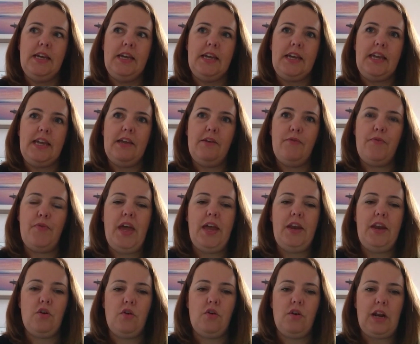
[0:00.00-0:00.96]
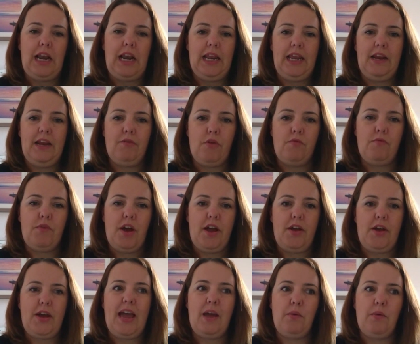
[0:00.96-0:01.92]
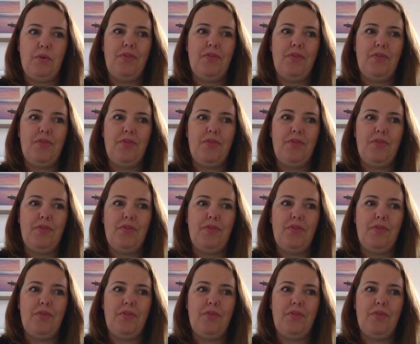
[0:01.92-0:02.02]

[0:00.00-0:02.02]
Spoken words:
if they're not clear on, right, okay, well,